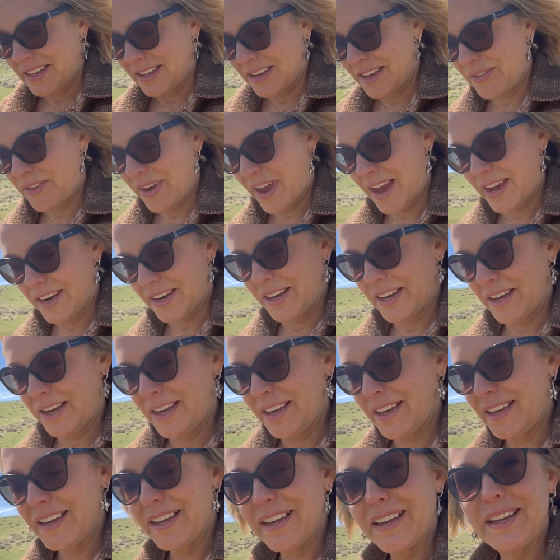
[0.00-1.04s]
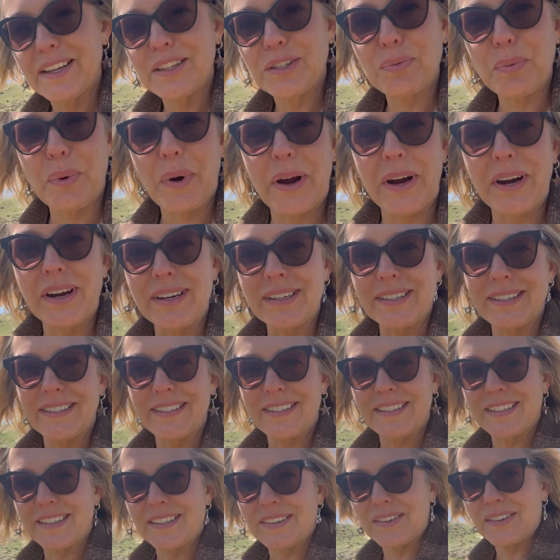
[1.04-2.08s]
Nevada in
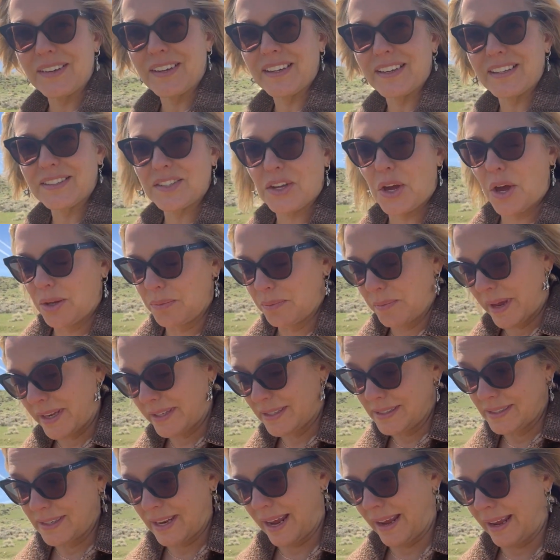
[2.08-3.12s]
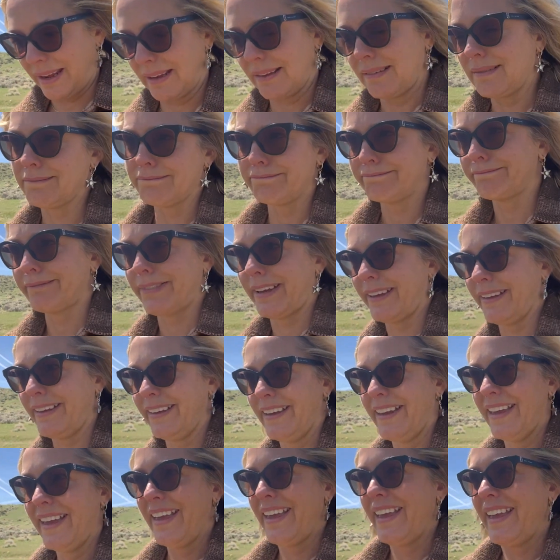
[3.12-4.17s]
Sparks. It's called Mustang.
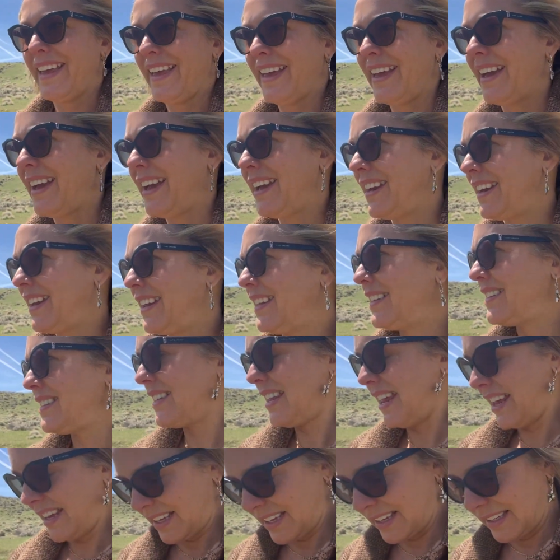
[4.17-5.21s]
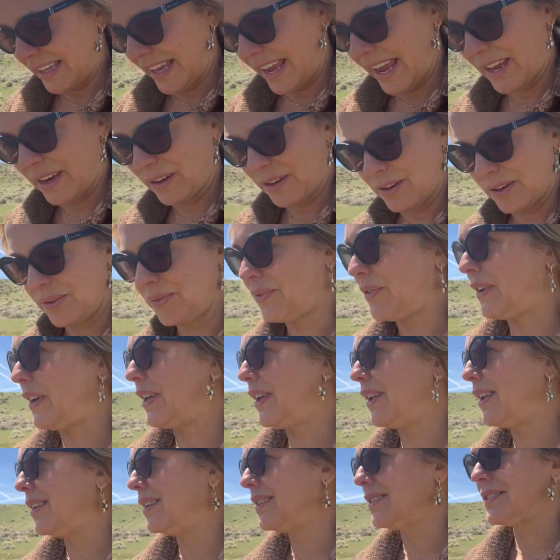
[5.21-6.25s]
And it's like a
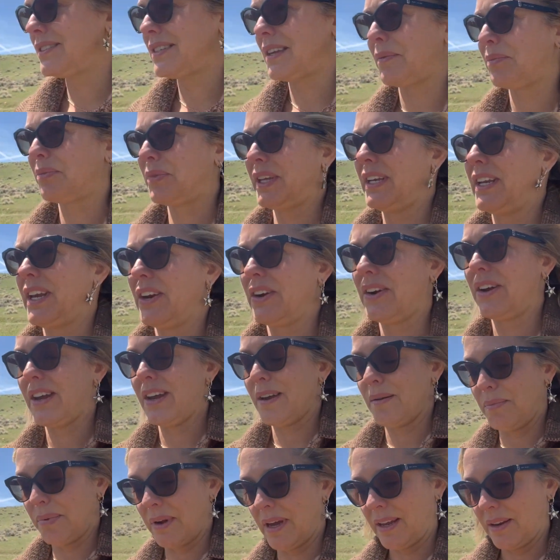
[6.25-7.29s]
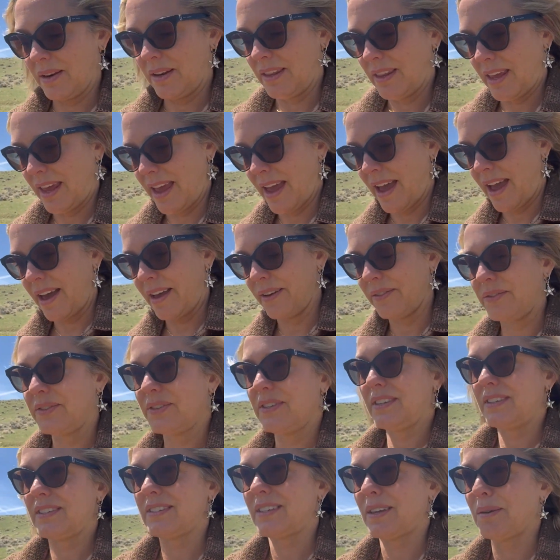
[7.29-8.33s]
landfill something area, but they have
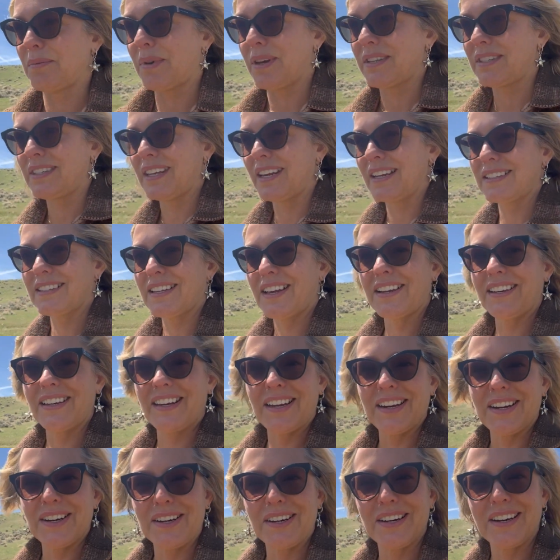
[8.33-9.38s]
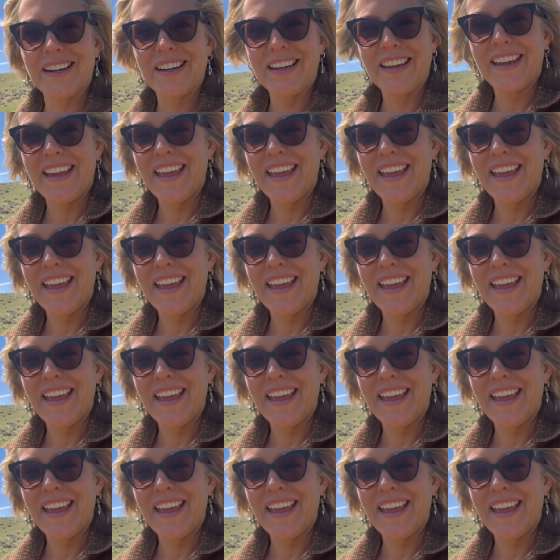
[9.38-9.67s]
some Mustangs on here.